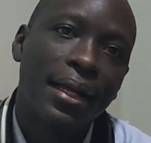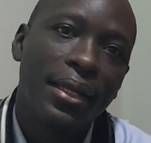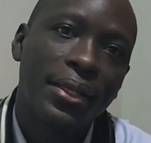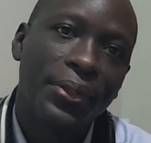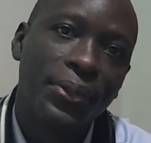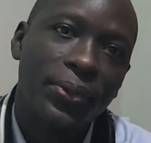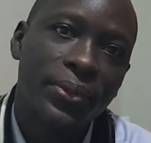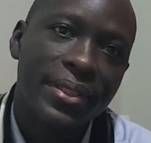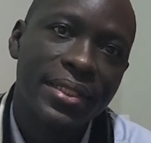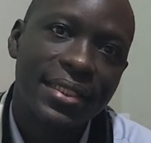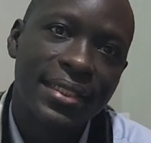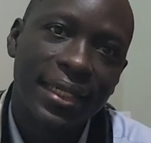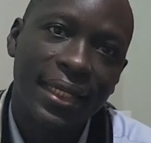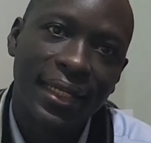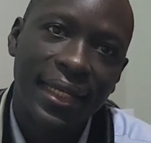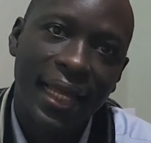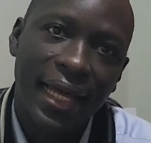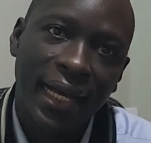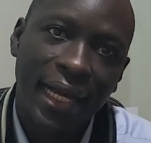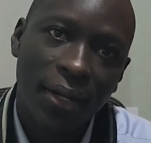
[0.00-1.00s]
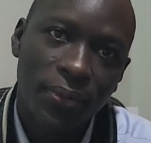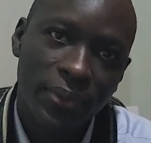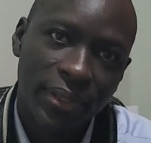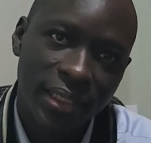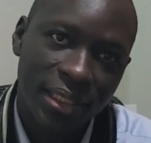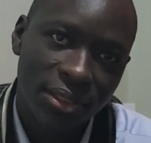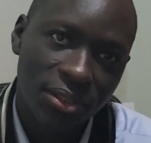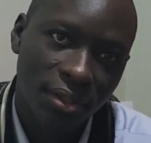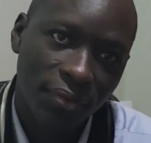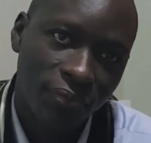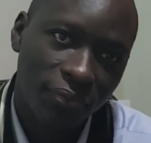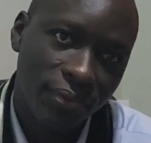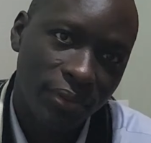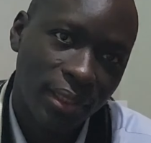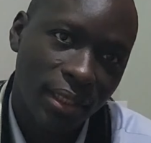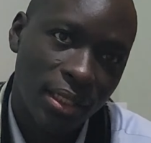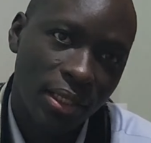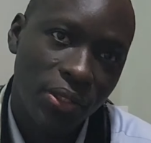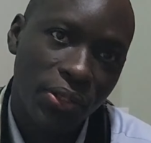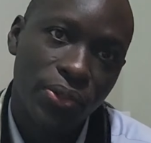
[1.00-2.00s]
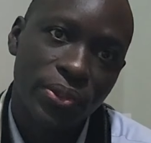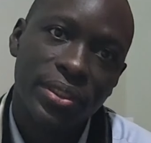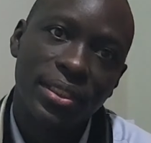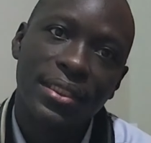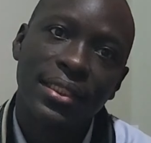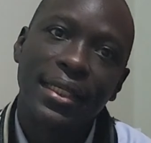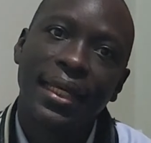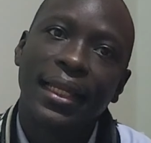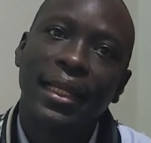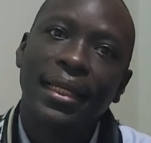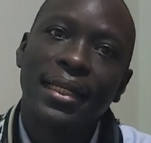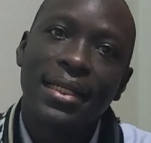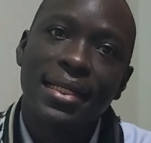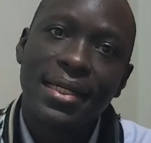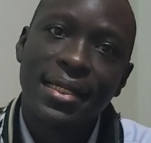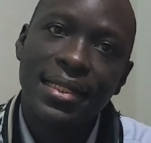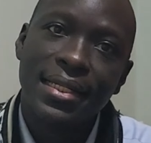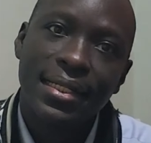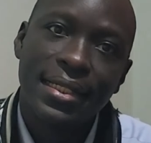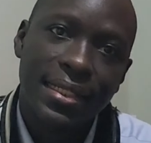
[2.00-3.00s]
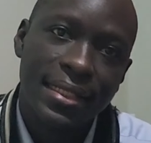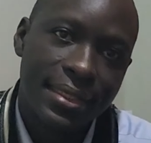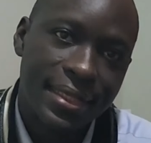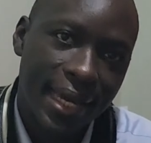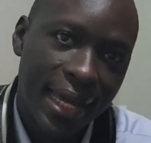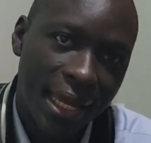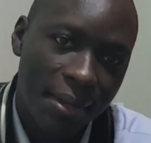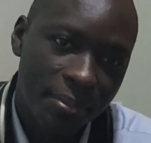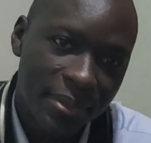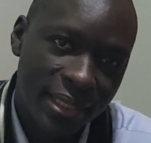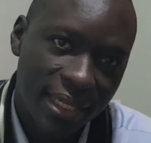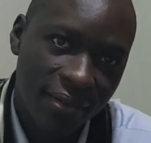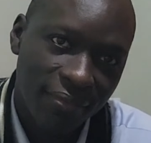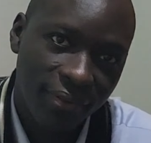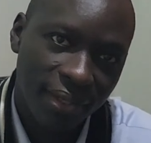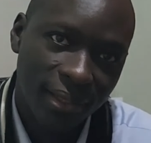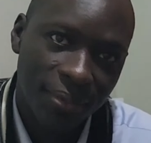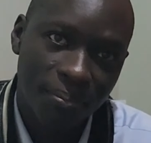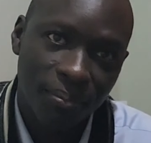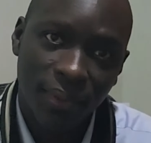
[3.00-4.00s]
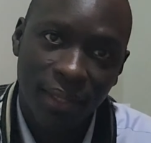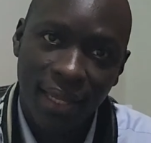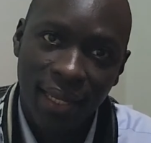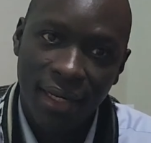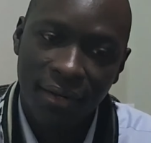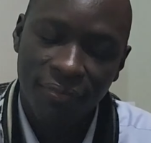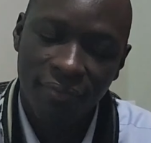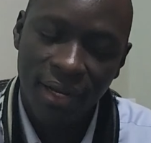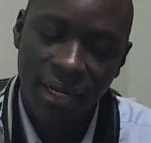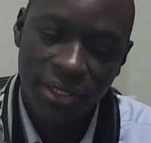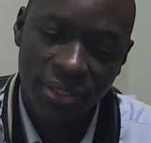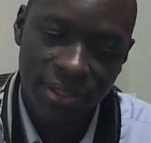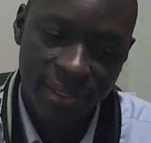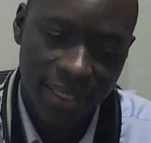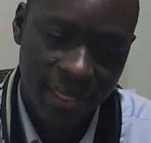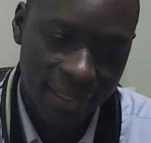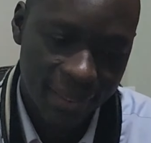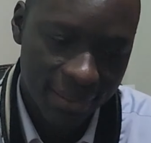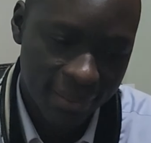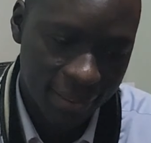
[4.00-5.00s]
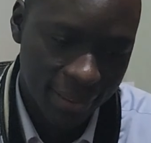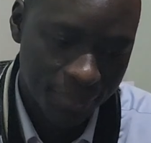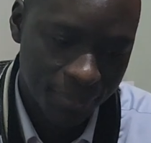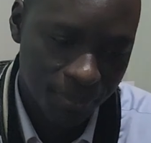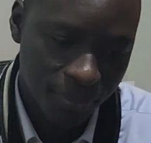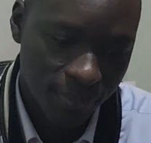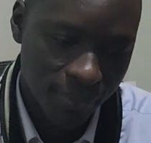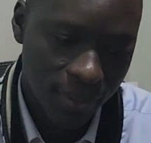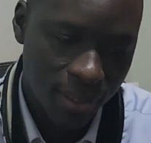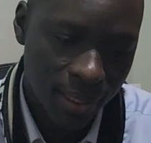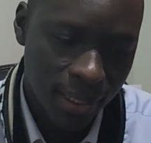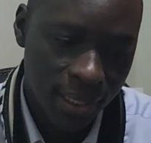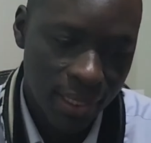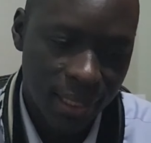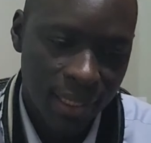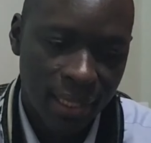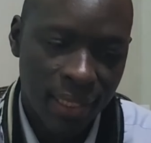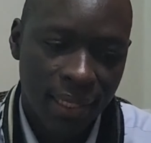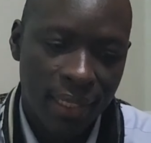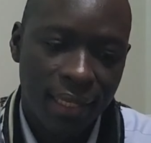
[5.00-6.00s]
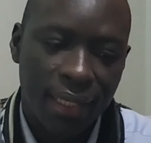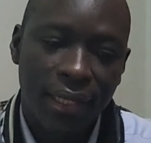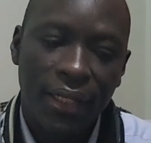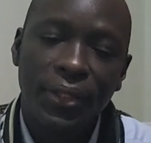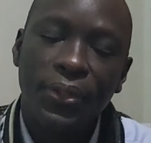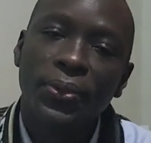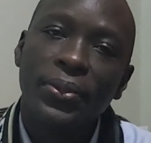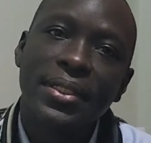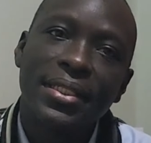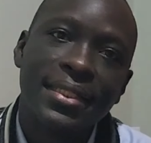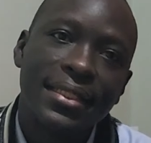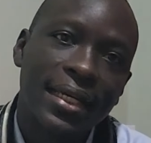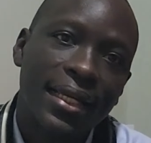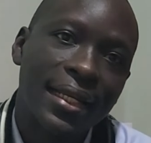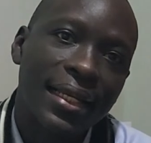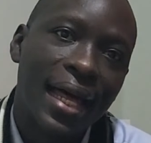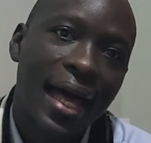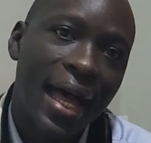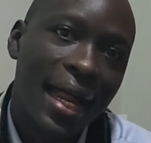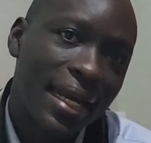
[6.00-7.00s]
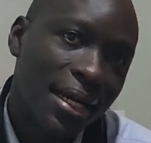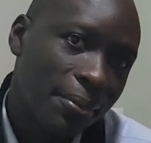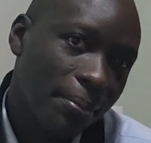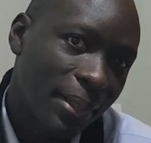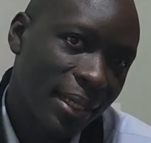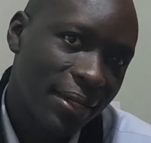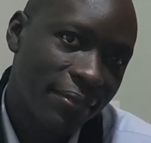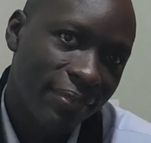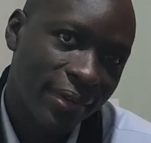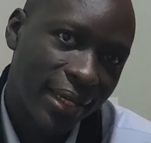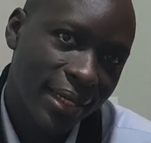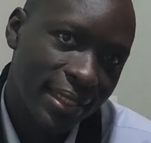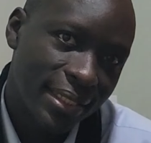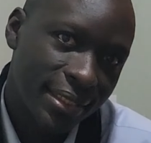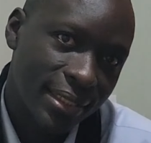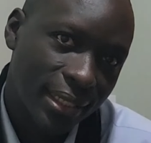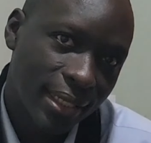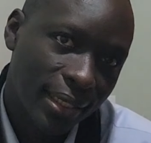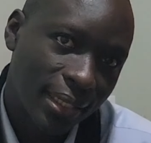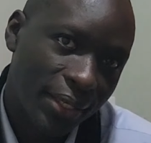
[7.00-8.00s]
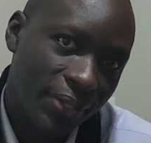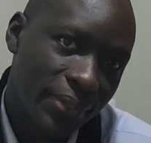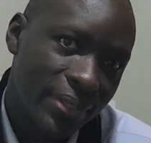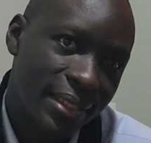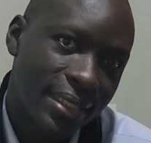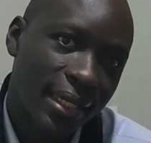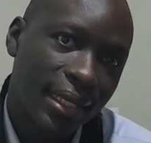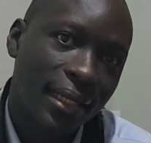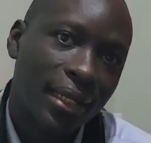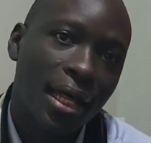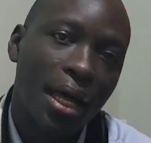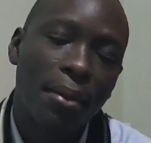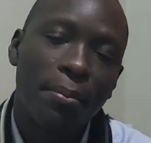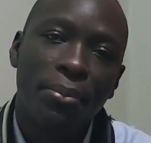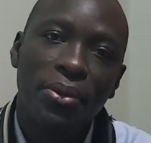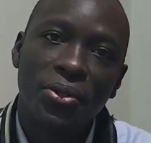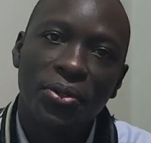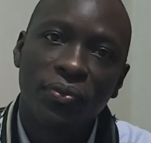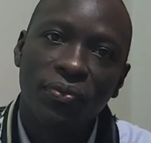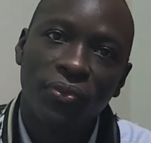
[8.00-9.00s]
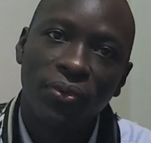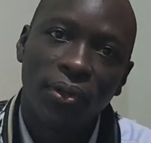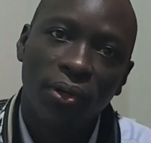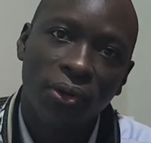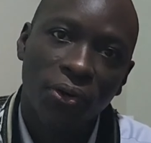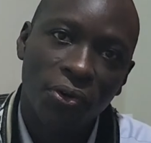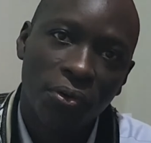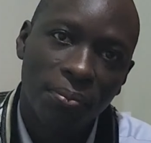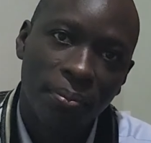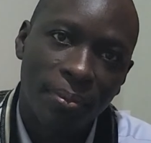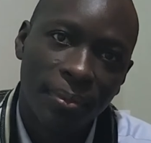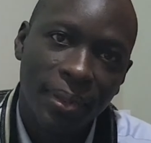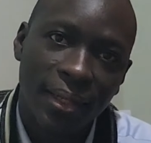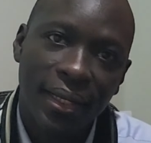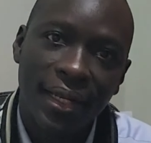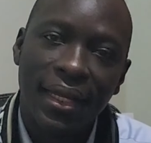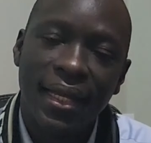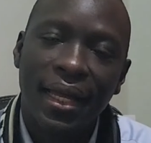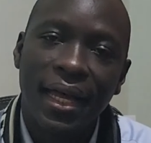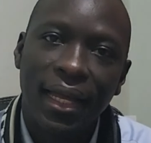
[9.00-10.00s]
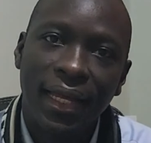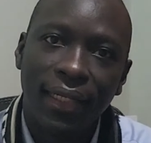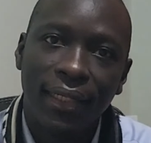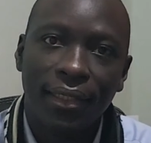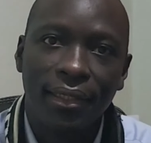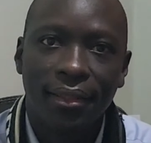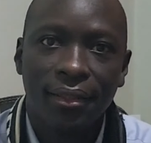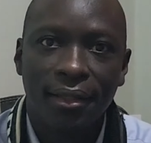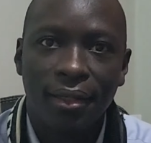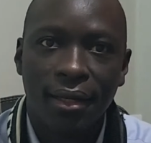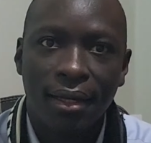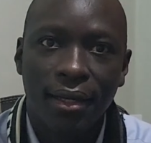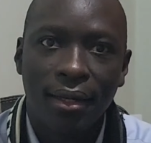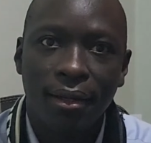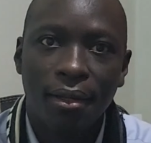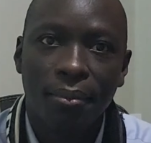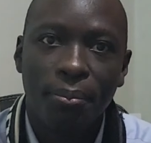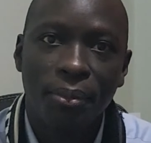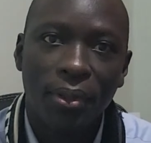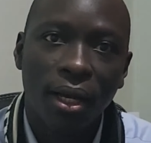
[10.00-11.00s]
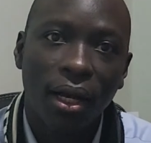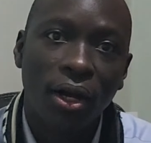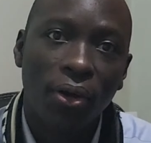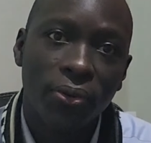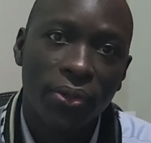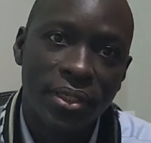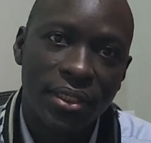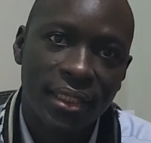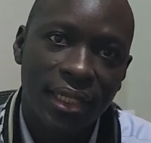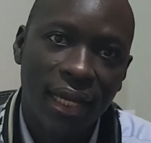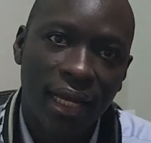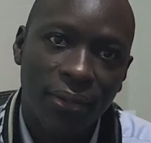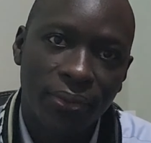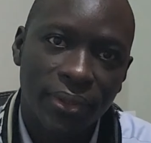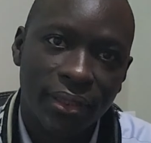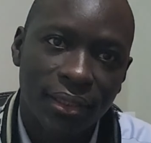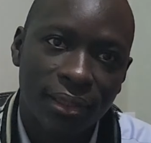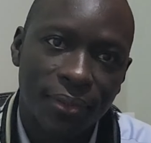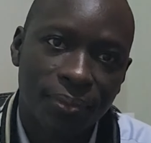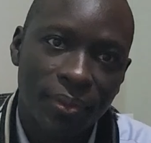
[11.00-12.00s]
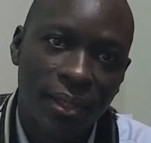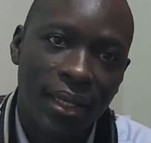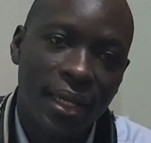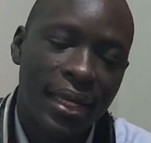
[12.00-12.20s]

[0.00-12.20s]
You don't sell accounting software, you sell time saving and functionality. You don't sell handmade furniture, you sell a beautiful home and a cozy house.